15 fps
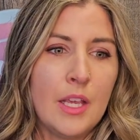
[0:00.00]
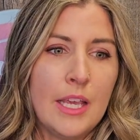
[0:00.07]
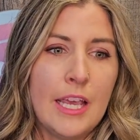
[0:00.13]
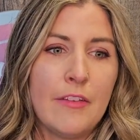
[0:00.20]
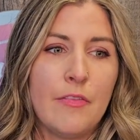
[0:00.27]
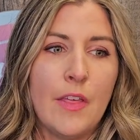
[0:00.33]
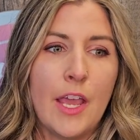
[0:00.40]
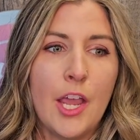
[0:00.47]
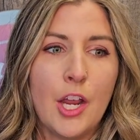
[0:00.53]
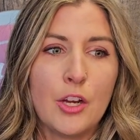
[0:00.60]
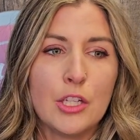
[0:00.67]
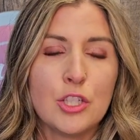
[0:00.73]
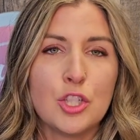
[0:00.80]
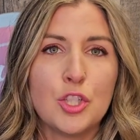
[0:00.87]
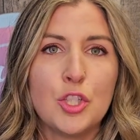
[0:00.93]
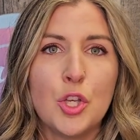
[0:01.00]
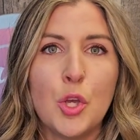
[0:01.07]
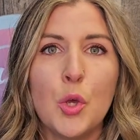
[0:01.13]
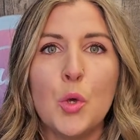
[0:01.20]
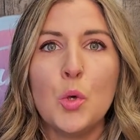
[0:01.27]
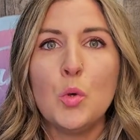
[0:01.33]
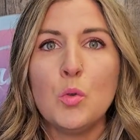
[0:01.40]
If the hair is
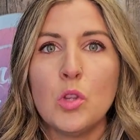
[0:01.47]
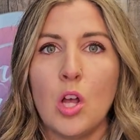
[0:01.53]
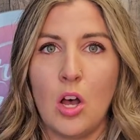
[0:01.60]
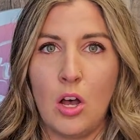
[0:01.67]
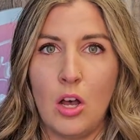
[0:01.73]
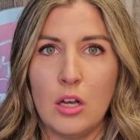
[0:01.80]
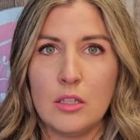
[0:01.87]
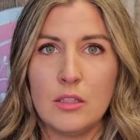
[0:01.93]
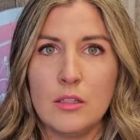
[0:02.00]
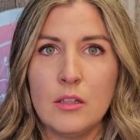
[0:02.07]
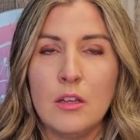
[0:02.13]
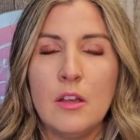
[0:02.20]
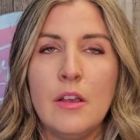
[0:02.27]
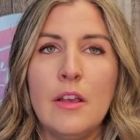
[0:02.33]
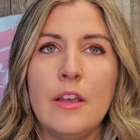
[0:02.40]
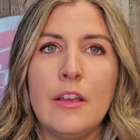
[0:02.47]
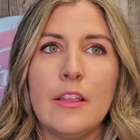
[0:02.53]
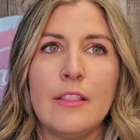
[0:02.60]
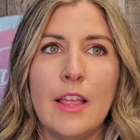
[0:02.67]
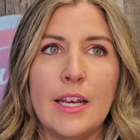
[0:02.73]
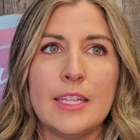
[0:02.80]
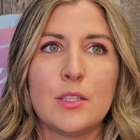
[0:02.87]
too long,
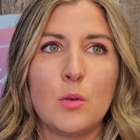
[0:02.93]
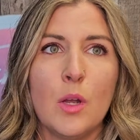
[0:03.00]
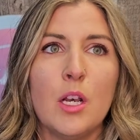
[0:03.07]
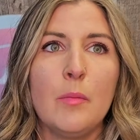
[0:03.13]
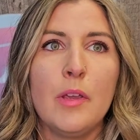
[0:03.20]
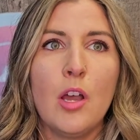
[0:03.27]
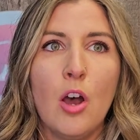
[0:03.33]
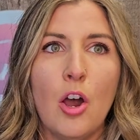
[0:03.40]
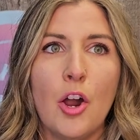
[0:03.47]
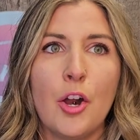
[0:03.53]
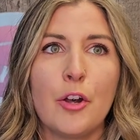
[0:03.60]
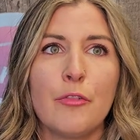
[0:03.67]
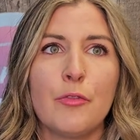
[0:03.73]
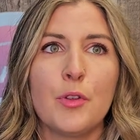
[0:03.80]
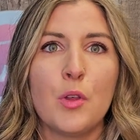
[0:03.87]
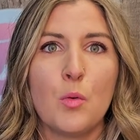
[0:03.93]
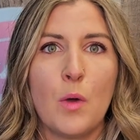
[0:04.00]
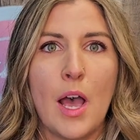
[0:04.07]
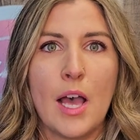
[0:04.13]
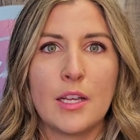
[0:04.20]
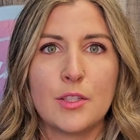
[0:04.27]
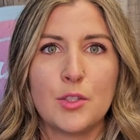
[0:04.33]
then it's going to be hard for the
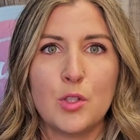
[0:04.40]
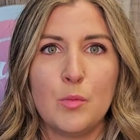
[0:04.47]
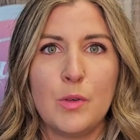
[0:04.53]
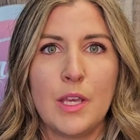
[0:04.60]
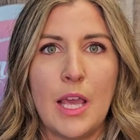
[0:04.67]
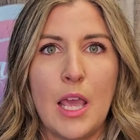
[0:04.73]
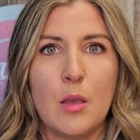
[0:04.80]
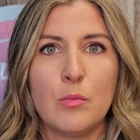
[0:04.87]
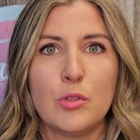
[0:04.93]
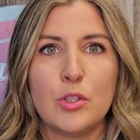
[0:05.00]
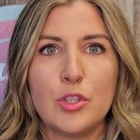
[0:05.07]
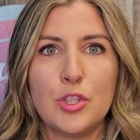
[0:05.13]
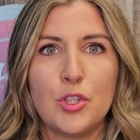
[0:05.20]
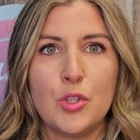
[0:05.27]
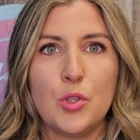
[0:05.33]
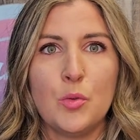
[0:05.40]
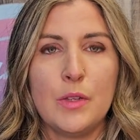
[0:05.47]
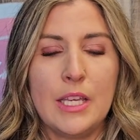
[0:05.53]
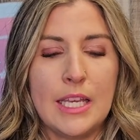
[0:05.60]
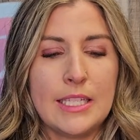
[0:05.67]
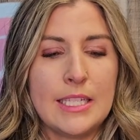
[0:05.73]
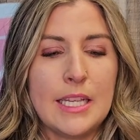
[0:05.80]
wax to be able to
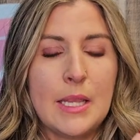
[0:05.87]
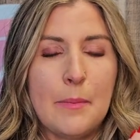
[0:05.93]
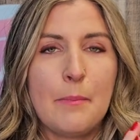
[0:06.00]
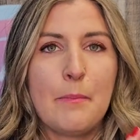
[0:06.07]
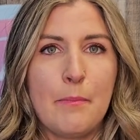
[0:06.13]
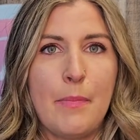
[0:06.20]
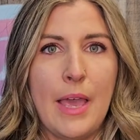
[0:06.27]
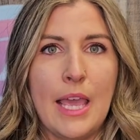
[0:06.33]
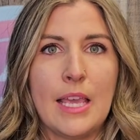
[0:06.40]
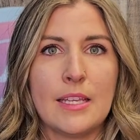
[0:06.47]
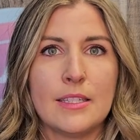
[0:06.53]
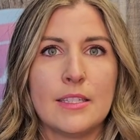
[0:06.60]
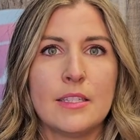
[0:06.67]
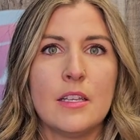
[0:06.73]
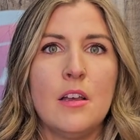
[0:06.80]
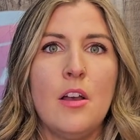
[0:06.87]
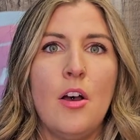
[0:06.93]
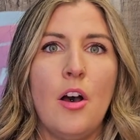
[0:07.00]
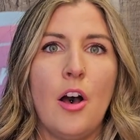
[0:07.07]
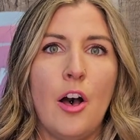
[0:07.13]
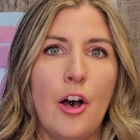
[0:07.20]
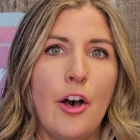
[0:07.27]
get to the base
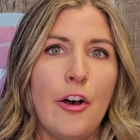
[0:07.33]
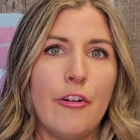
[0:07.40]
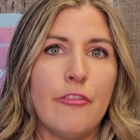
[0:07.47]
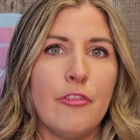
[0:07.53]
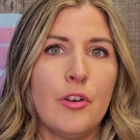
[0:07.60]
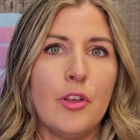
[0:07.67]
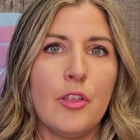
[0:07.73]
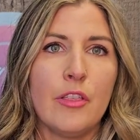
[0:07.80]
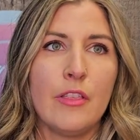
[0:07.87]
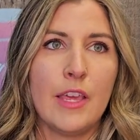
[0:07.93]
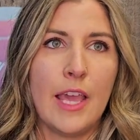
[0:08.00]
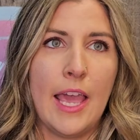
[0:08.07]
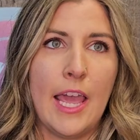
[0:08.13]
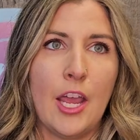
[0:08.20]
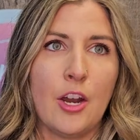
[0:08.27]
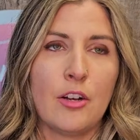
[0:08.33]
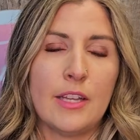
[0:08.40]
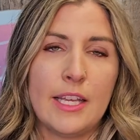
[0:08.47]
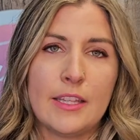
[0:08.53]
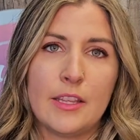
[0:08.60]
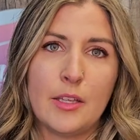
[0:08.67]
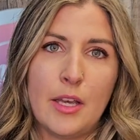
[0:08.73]
of the hair,
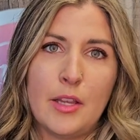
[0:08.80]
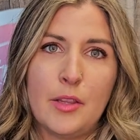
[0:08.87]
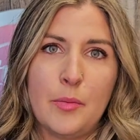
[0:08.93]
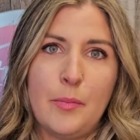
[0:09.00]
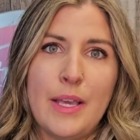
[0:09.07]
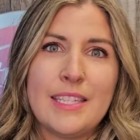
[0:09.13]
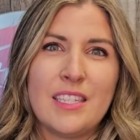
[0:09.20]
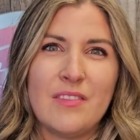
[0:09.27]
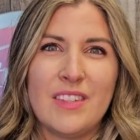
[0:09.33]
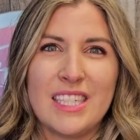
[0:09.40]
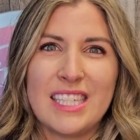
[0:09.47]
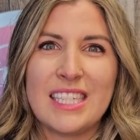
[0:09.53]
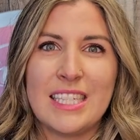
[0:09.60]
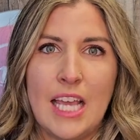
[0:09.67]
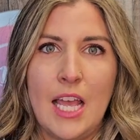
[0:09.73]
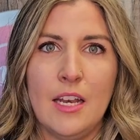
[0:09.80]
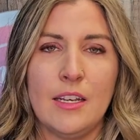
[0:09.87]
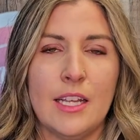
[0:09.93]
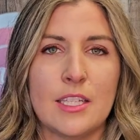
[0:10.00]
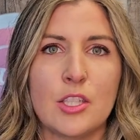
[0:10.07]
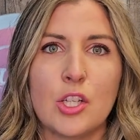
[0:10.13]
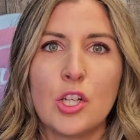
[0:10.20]
like the base of the skin,
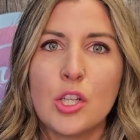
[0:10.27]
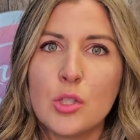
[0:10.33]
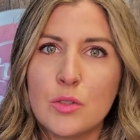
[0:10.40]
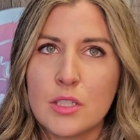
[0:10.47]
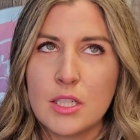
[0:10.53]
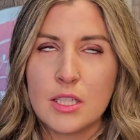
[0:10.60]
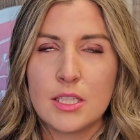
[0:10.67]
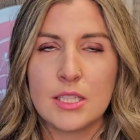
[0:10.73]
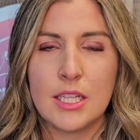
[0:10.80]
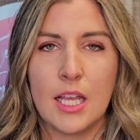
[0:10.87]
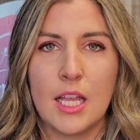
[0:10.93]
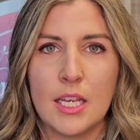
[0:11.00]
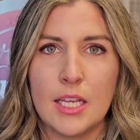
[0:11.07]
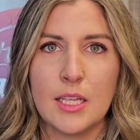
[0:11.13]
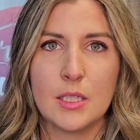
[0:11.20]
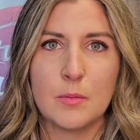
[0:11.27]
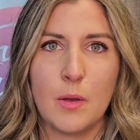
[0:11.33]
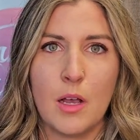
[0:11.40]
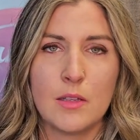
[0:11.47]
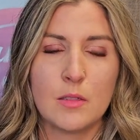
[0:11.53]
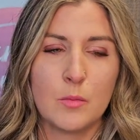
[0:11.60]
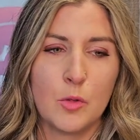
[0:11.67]
as close to the skin as
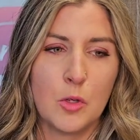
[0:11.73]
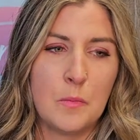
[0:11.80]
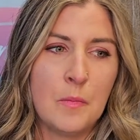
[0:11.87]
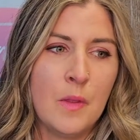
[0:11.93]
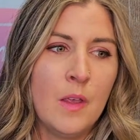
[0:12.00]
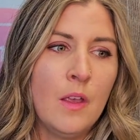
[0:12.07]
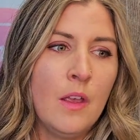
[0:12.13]
possible.